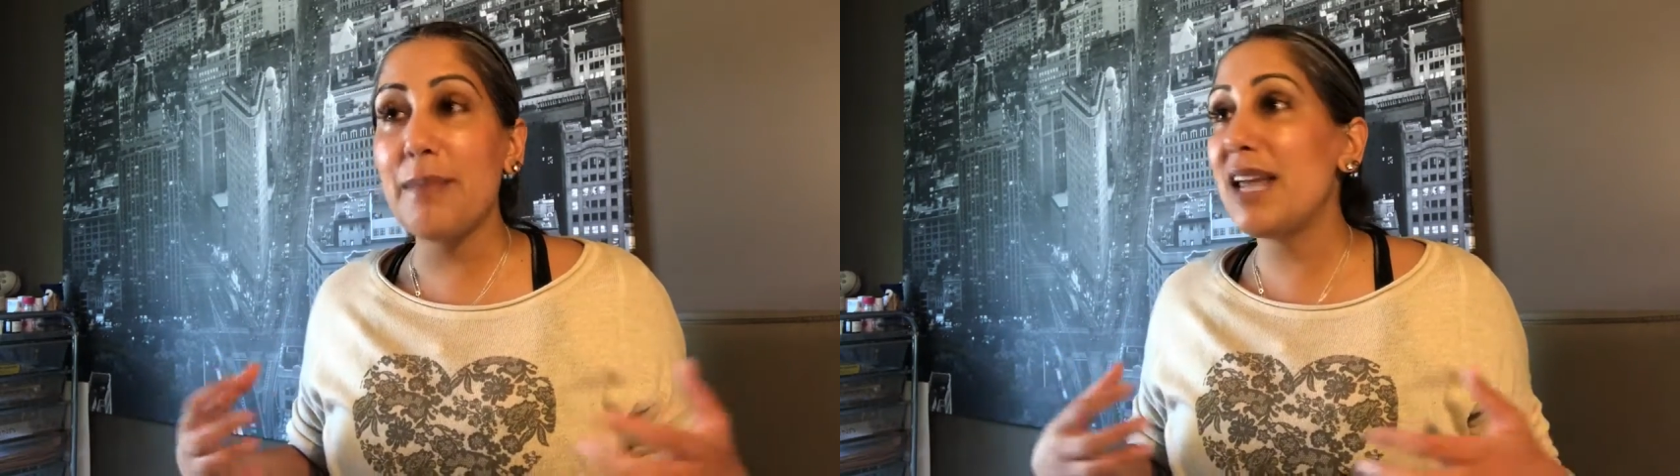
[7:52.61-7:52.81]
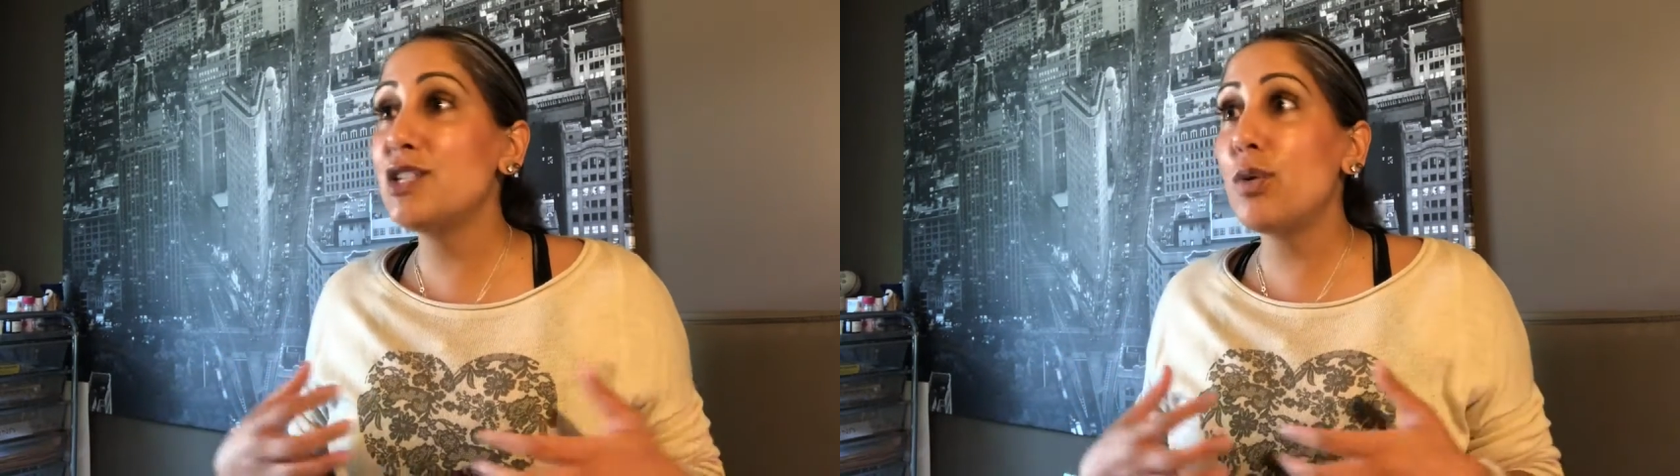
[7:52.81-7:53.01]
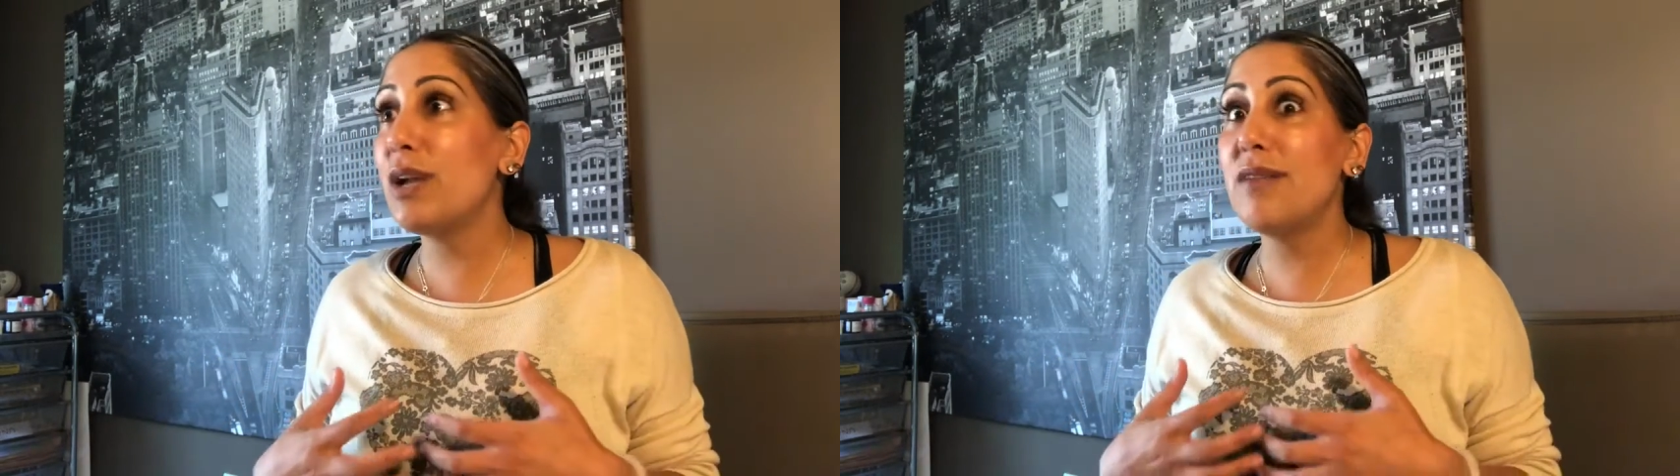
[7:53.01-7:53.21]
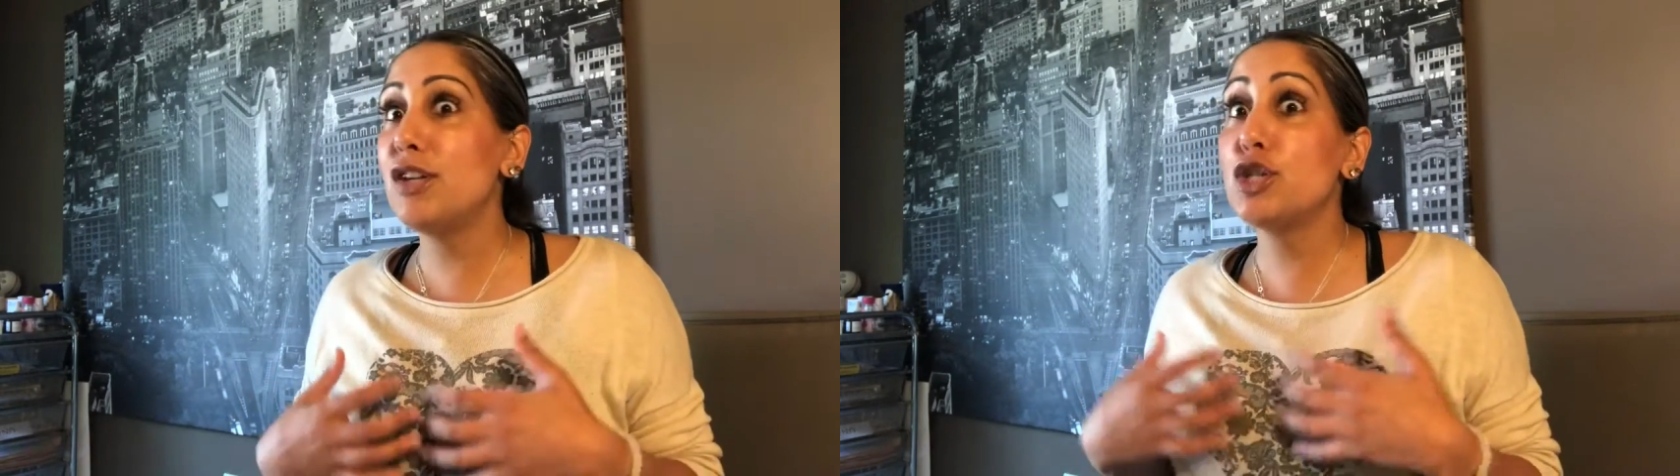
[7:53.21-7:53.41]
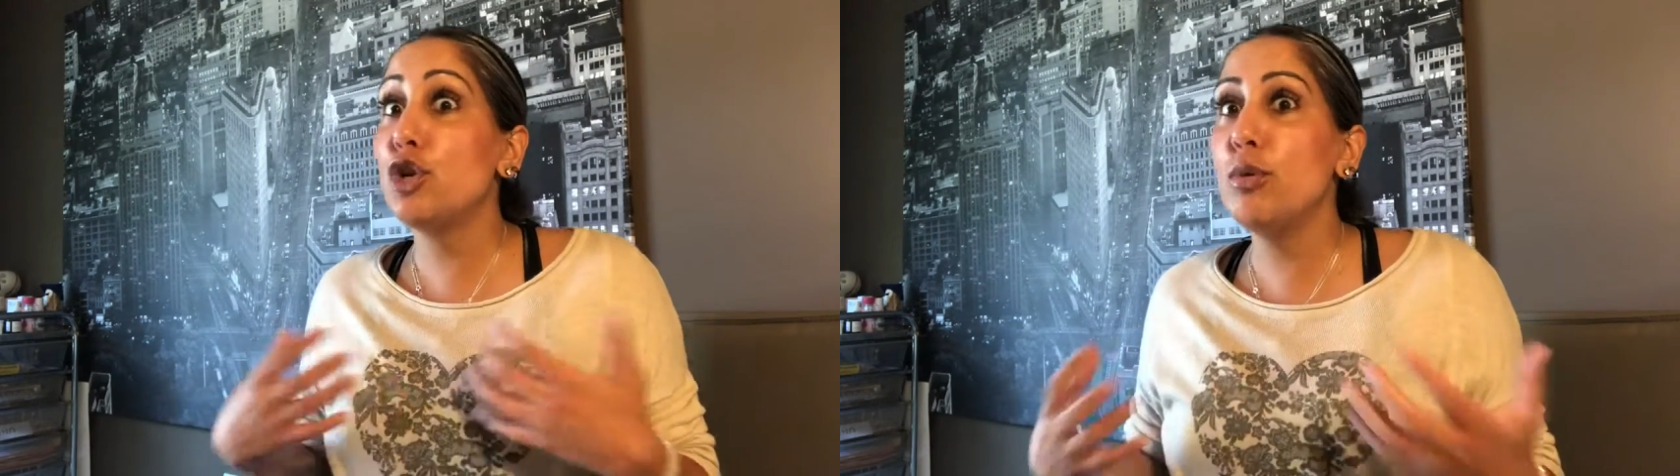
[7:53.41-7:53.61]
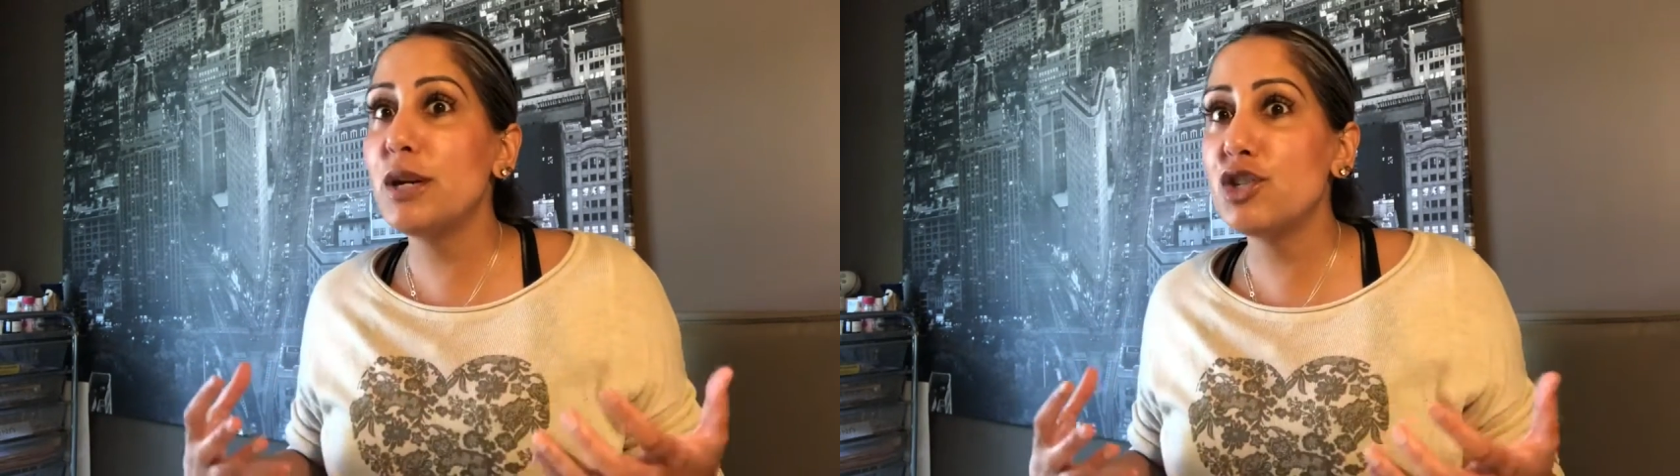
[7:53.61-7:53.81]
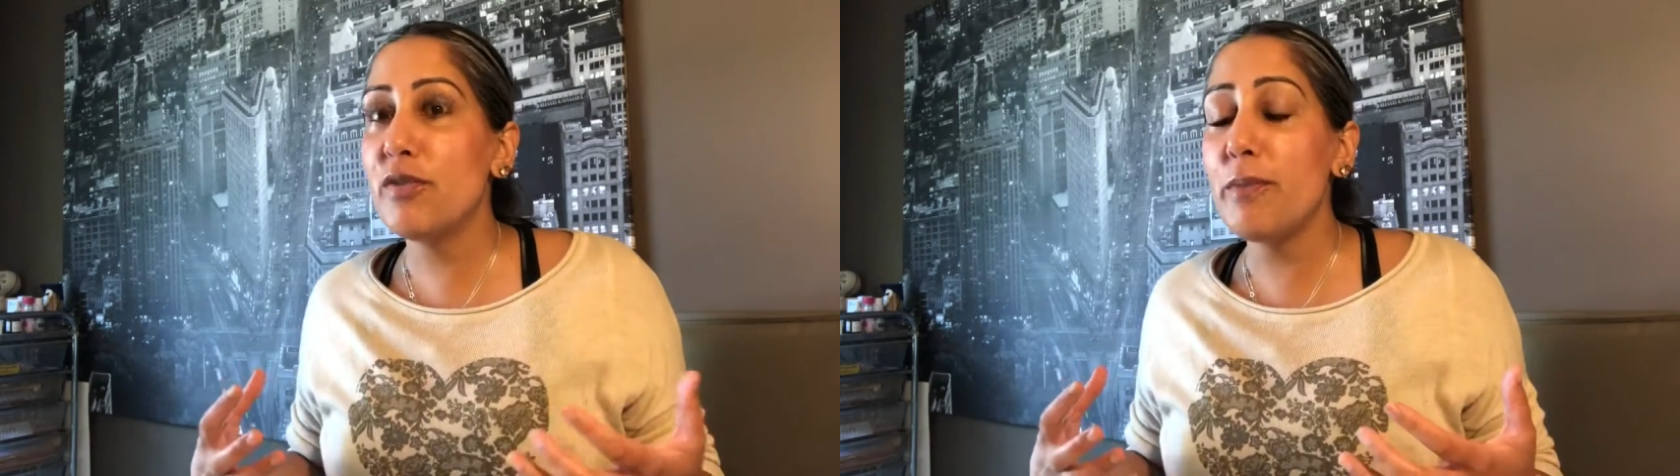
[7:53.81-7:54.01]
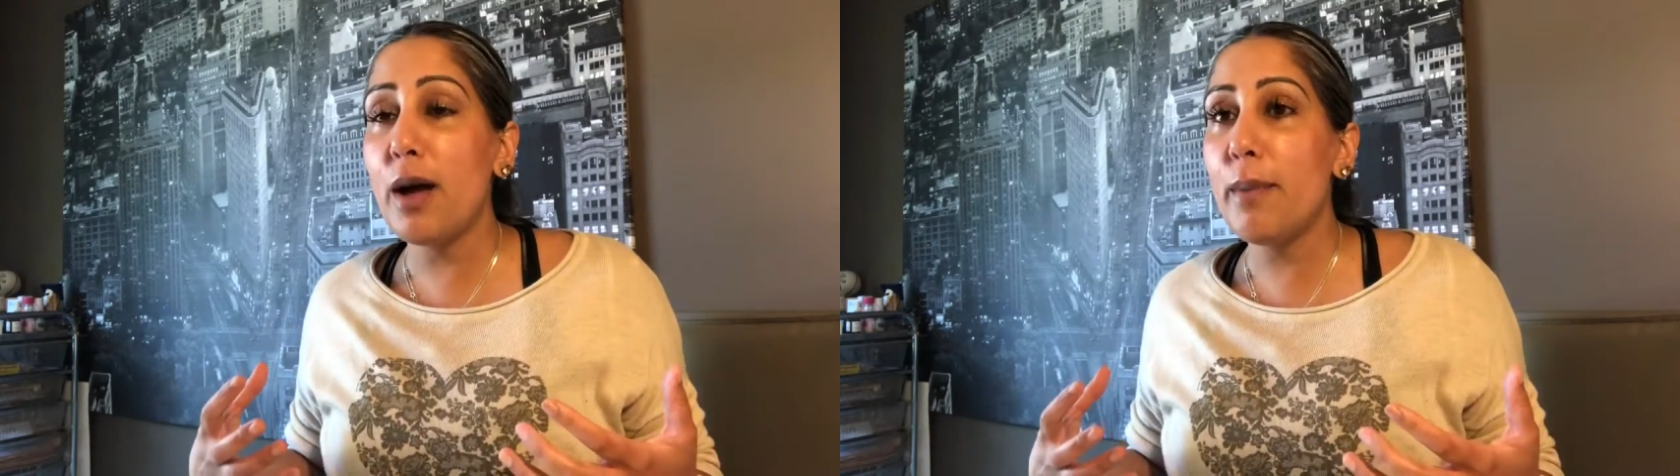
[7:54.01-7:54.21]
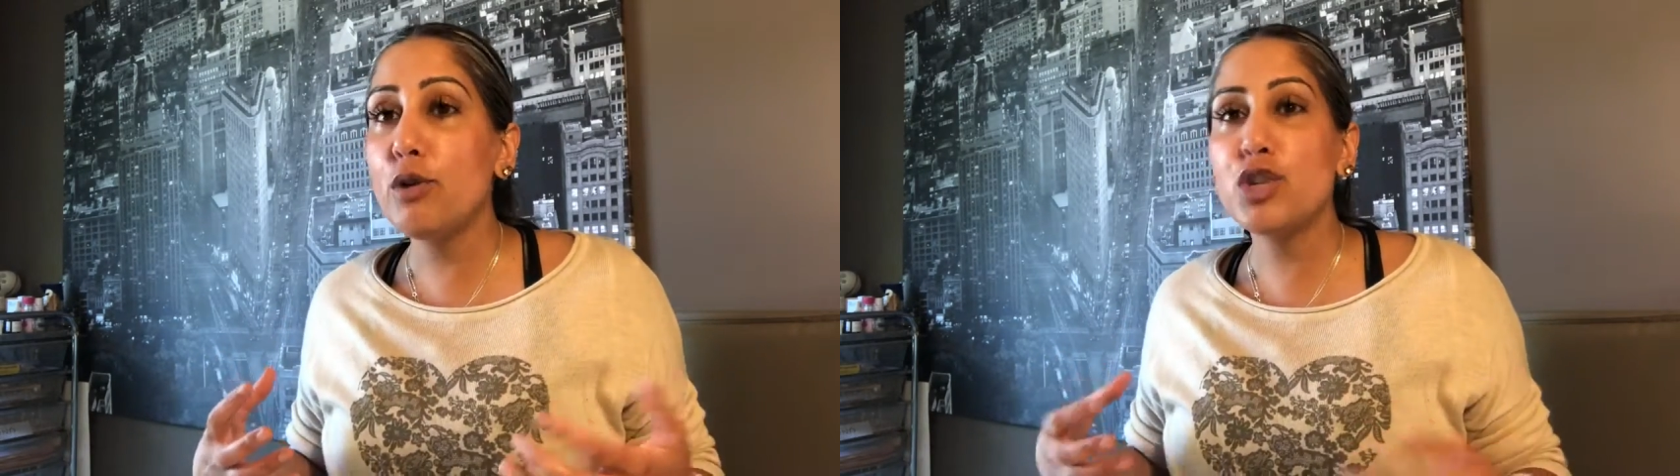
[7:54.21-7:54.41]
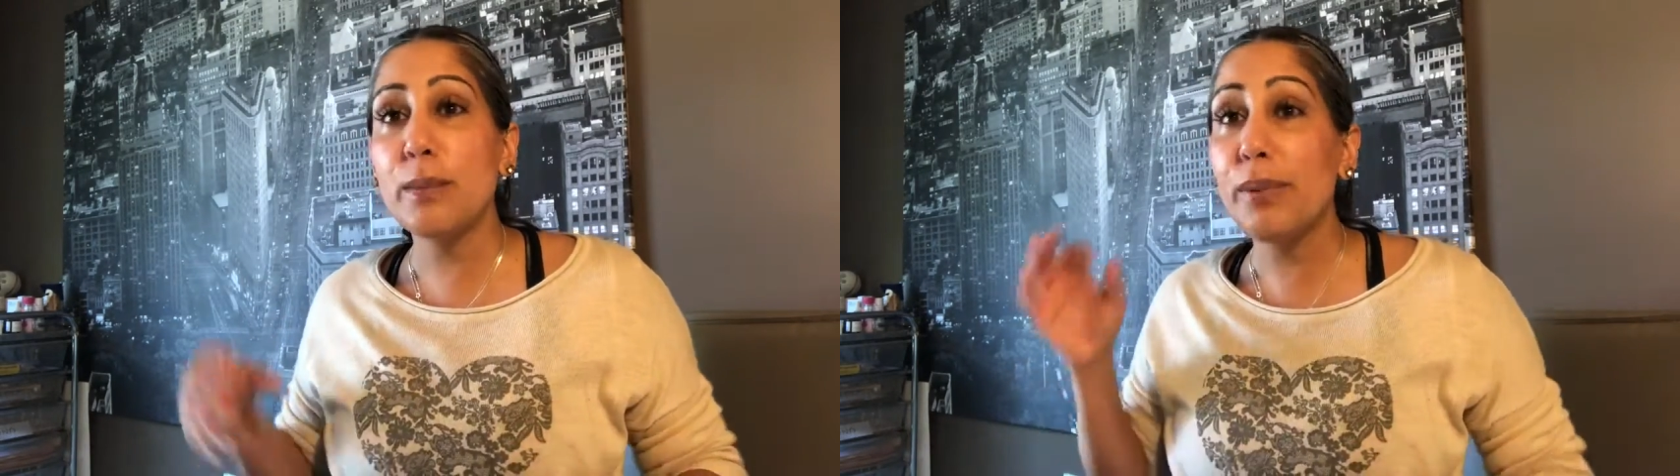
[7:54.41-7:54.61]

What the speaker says: and I don't give it too much emotion.